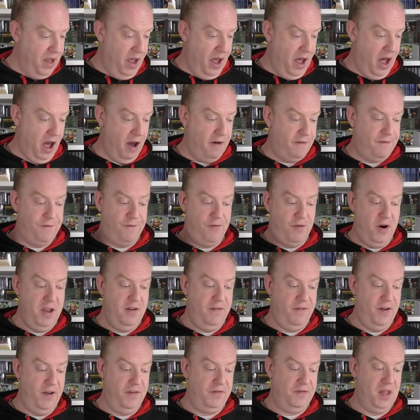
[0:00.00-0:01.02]

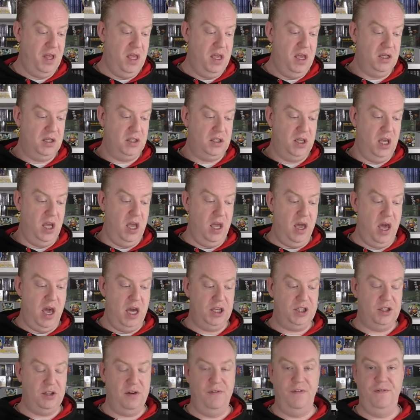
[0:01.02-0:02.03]
$3.50 at
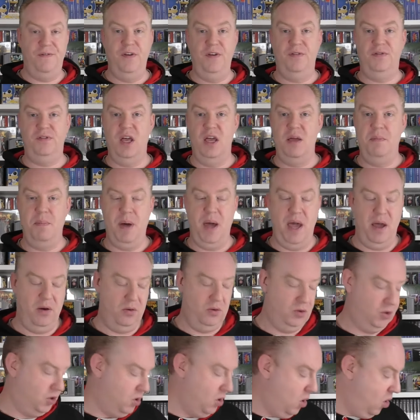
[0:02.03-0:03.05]
CEX,
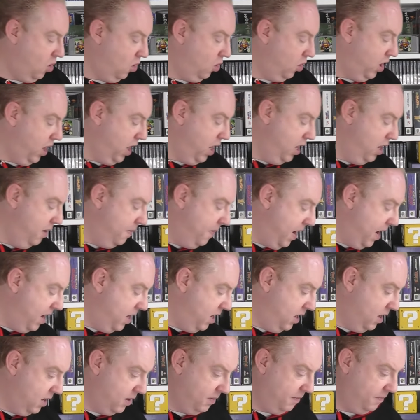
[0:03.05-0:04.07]
£15 on
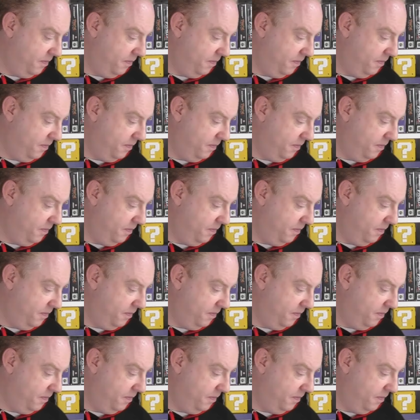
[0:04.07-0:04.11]
eBay.